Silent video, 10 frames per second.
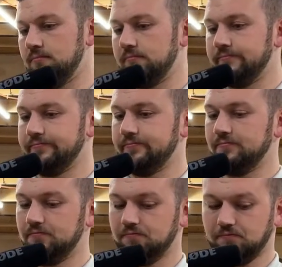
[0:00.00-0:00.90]
This
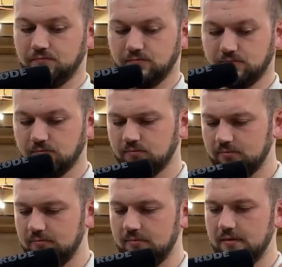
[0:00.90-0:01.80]
includes sound effects,
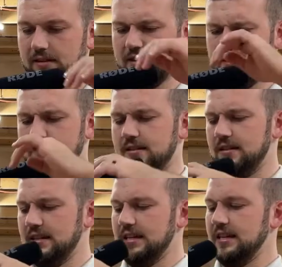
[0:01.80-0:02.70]
microphones,
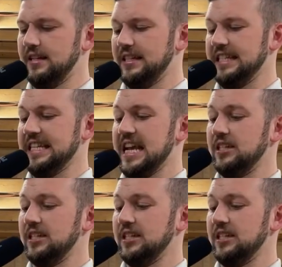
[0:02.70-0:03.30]
music, and so on.